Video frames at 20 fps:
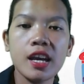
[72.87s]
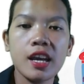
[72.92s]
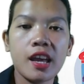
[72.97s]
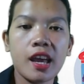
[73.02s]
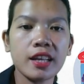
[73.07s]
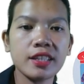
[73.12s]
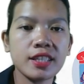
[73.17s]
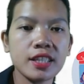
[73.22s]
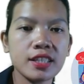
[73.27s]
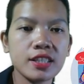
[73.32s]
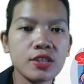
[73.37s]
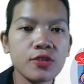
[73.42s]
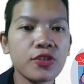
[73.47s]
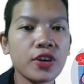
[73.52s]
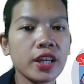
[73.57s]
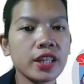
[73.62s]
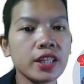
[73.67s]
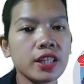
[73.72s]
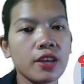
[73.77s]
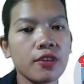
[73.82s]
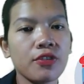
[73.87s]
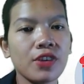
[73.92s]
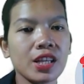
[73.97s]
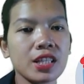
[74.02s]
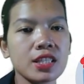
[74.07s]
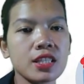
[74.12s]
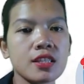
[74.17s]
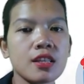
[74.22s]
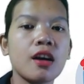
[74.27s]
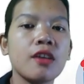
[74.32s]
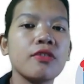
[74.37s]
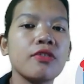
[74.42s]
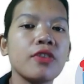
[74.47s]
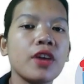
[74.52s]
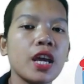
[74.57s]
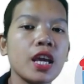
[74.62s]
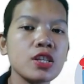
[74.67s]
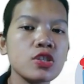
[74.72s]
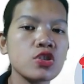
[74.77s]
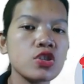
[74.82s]
identify the effects of
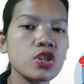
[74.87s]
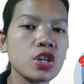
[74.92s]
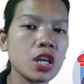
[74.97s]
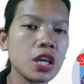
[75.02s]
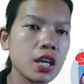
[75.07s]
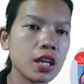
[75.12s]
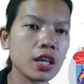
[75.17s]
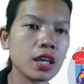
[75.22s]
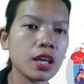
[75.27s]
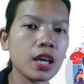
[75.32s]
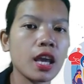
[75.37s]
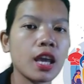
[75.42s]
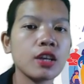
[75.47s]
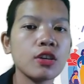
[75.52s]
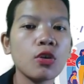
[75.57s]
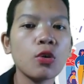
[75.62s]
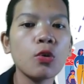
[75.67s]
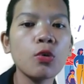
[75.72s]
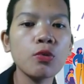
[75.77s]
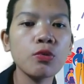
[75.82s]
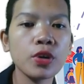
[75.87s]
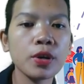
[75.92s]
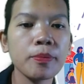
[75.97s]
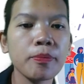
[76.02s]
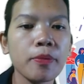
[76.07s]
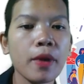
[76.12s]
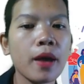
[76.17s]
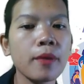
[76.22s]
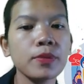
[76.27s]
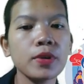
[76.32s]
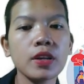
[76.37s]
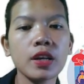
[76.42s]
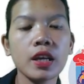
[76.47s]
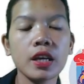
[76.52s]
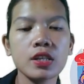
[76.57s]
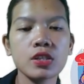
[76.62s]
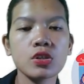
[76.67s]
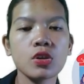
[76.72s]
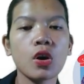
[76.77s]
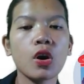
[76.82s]
aging and
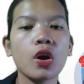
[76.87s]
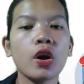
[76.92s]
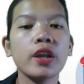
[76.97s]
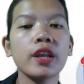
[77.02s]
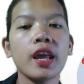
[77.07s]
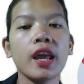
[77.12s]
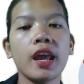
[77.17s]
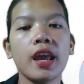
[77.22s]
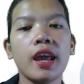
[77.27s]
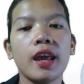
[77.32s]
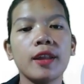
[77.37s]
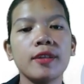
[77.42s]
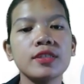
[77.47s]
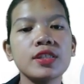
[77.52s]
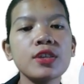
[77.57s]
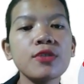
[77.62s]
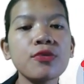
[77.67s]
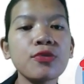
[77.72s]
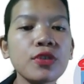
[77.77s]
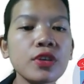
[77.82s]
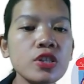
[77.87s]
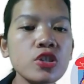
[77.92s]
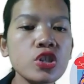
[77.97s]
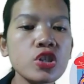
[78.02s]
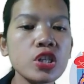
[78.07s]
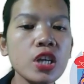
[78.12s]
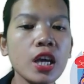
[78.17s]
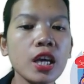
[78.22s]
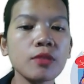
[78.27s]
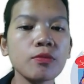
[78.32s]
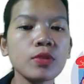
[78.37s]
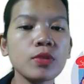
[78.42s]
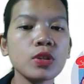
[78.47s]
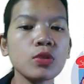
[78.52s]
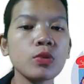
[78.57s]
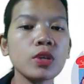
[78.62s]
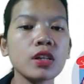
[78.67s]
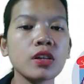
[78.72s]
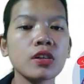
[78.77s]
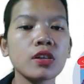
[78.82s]
overpopulation, and differentiate
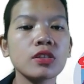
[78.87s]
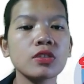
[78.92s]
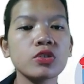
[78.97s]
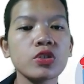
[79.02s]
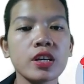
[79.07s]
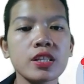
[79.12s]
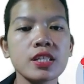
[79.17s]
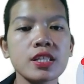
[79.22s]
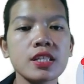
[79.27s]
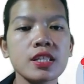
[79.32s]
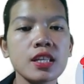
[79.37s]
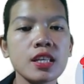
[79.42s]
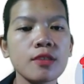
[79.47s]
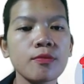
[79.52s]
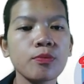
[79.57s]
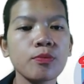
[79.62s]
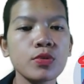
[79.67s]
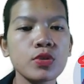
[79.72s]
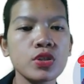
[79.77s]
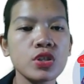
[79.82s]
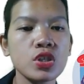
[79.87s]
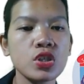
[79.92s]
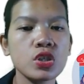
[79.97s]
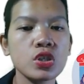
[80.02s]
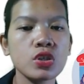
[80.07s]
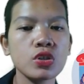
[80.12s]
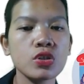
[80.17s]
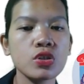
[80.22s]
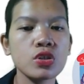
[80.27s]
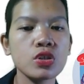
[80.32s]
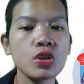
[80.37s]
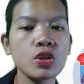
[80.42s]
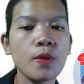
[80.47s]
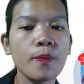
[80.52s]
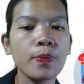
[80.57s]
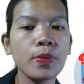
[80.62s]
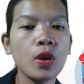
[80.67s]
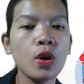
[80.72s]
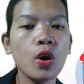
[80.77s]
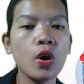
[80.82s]
between contrasting positions
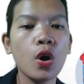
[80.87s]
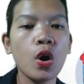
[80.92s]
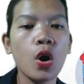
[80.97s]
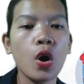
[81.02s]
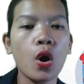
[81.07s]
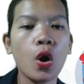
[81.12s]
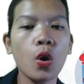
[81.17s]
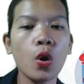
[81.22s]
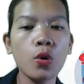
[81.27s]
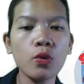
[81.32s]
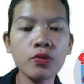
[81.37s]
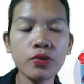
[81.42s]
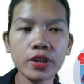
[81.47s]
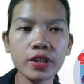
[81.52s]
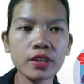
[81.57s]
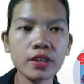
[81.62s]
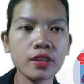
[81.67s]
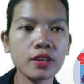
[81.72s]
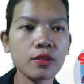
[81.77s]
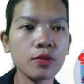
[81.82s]
over the